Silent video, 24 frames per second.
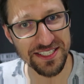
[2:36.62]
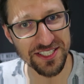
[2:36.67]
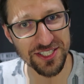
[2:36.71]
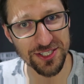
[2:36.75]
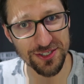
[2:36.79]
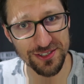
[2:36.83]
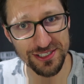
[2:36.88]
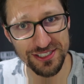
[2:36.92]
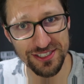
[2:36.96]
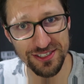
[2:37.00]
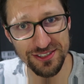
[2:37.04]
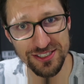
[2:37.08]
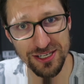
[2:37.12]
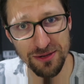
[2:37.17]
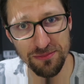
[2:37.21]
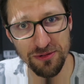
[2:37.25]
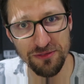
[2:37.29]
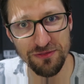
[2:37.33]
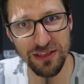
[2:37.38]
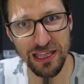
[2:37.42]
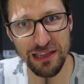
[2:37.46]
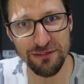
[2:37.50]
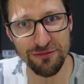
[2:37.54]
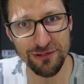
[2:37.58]
sure he's on top
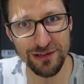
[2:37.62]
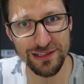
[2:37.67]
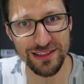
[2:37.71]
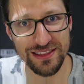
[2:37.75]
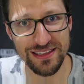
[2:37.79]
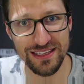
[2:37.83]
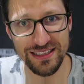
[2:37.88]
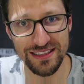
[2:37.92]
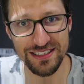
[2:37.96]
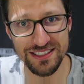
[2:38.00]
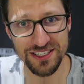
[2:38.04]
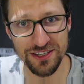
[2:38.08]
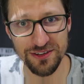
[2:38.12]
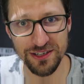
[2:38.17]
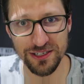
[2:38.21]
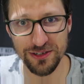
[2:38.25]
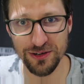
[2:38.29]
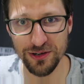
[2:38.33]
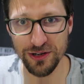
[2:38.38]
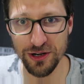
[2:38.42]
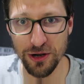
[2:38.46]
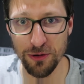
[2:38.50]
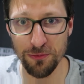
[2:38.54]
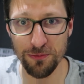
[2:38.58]
of everything that's going
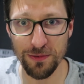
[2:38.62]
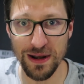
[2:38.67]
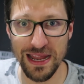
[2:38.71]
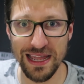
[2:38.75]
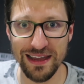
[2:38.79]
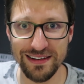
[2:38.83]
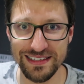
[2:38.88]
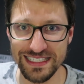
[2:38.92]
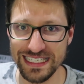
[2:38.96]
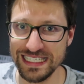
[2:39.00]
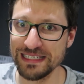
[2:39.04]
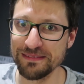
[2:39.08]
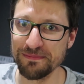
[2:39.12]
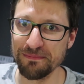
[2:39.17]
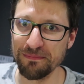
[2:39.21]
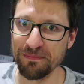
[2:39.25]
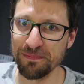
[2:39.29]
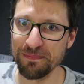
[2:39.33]
on around him.